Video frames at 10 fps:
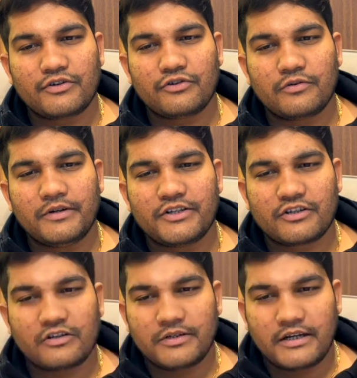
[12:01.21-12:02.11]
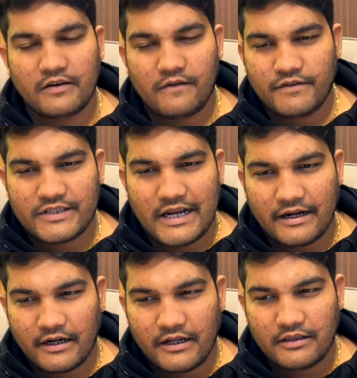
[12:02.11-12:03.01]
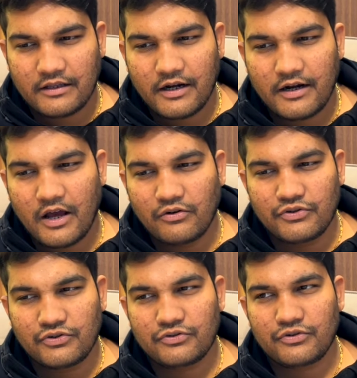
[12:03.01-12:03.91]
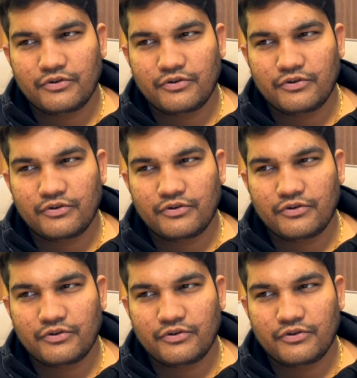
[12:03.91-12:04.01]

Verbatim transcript: one should be discriminative with saturn in the third house